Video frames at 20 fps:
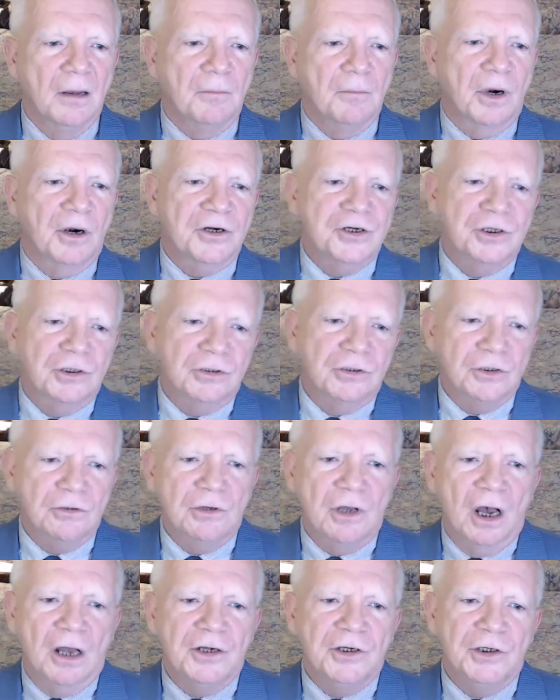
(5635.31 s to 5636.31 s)
Marshall, you
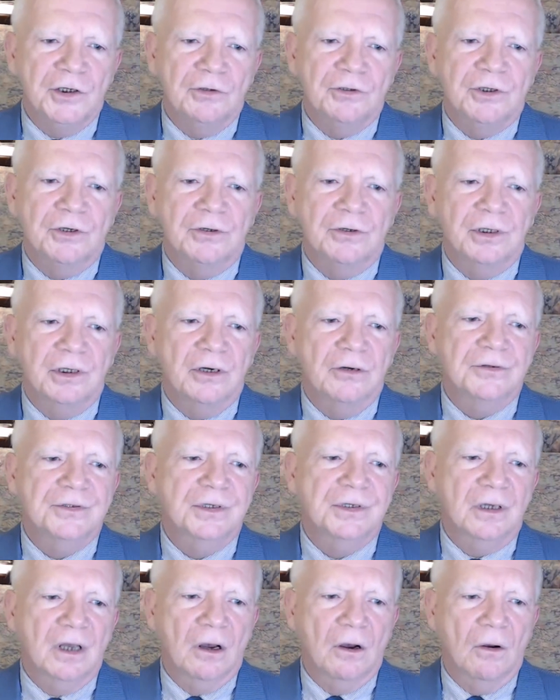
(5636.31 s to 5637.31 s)
got neutered years
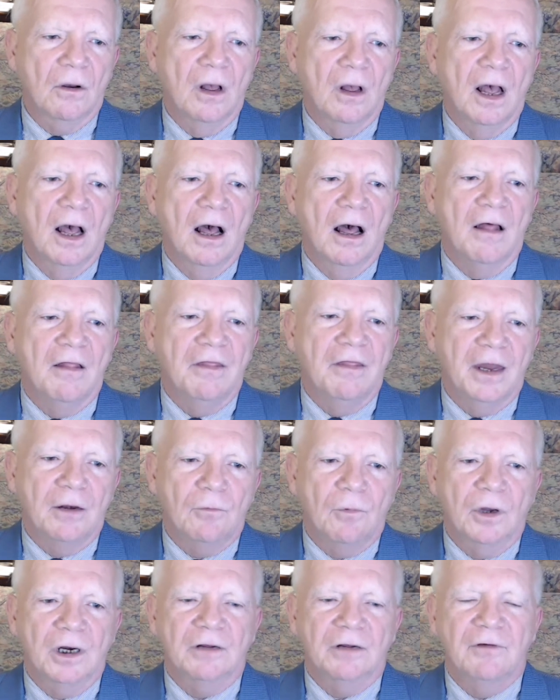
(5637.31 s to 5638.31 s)
ago. Then
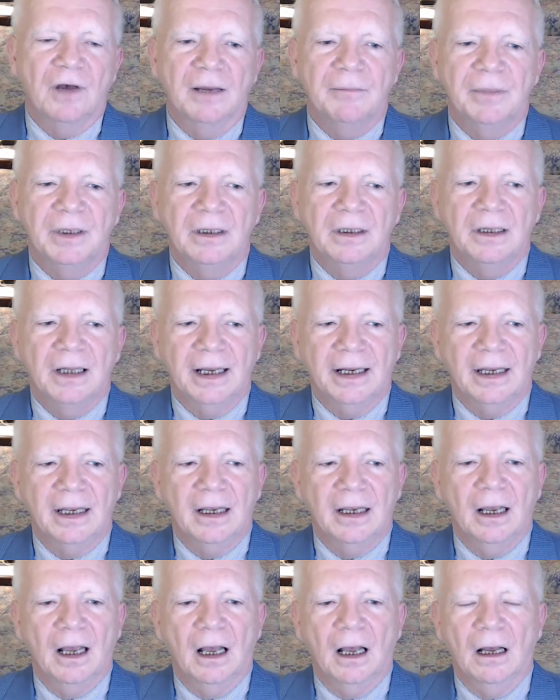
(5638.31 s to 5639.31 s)
what have I been
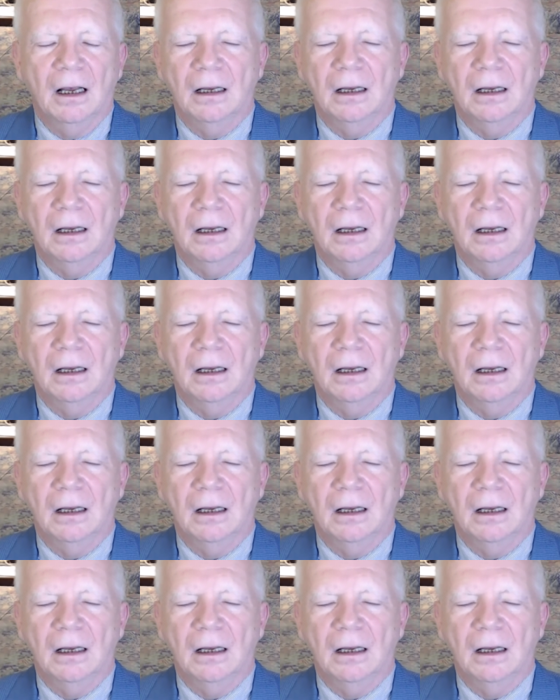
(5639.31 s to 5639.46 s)
licking?